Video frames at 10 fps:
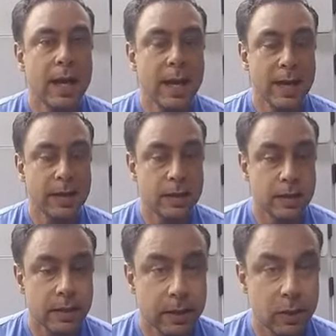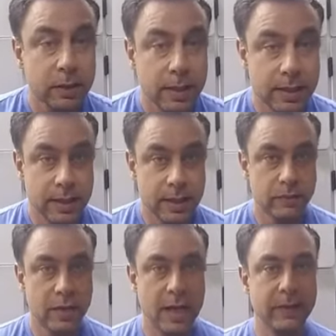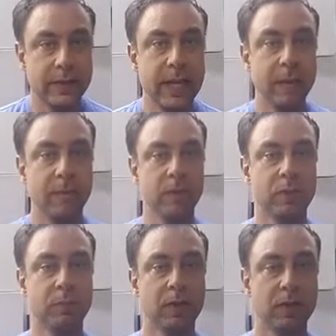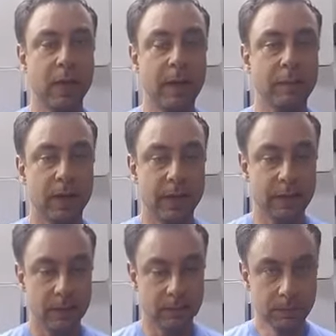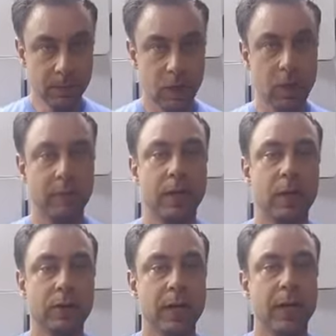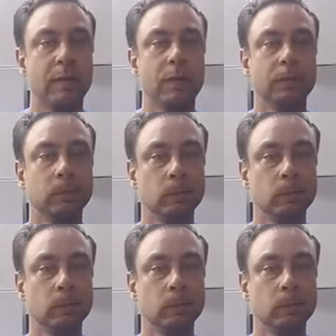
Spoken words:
And the thought is that if you have a tape which pulls you upright, you're not slouching anymore.